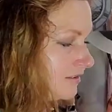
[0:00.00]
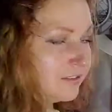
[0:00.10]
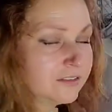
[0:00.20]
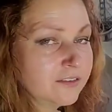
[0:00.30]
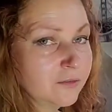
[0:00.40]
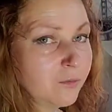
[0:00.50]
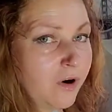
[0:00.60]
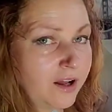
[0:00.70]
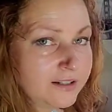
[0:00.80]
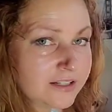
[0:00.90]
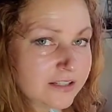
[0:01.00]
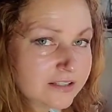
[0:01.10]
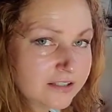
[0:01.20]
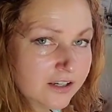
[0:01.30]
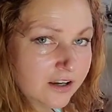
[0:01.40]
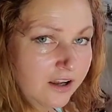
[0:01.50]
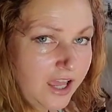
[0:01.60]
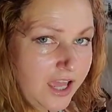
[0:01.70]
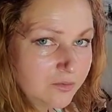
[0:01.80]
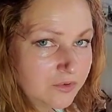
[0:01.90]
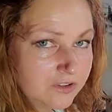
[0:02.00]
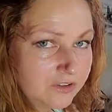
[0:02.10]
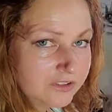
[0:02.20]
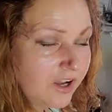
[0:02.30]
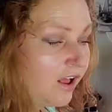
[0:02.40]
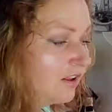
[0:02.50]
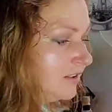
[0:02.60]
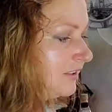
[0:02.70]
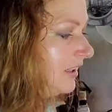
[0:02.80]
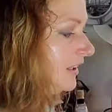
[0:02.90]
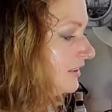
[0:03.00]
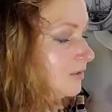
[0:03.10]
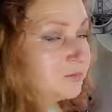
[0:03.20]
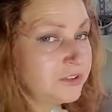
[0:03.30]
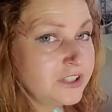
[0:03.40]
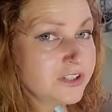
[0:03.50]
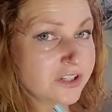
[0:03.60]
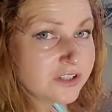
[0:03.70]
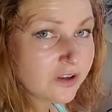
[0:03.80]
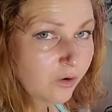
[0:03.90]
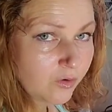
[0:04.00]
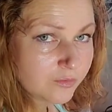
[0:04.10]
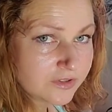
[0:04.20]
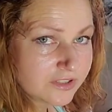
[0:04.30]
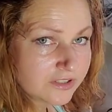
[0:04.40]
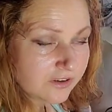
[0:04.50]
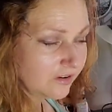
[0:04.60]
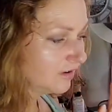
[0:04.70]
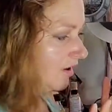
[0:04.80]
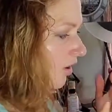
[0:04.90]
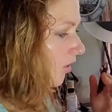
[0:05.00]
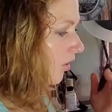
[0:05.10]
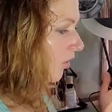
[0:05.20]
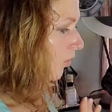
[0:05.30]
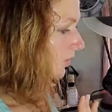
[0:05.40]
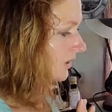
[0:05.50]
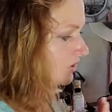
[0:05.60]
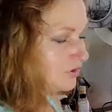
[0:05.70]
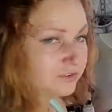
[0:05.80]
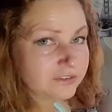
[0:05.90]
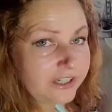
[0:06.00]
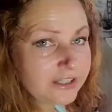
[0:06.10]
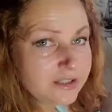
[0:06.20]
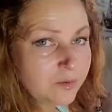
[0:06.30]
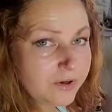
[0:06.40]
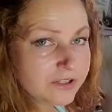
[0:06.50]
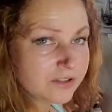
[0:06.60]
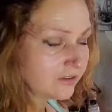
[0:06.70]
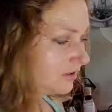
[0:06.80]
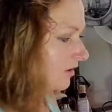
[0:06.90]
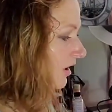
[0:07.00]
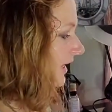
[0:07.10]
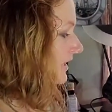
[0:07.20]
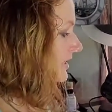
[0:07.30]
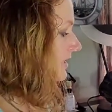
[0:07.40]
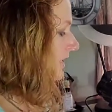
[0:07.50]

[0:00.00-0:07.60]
the water is emerald color, and the bridge is almost orangey red, depends on the lights,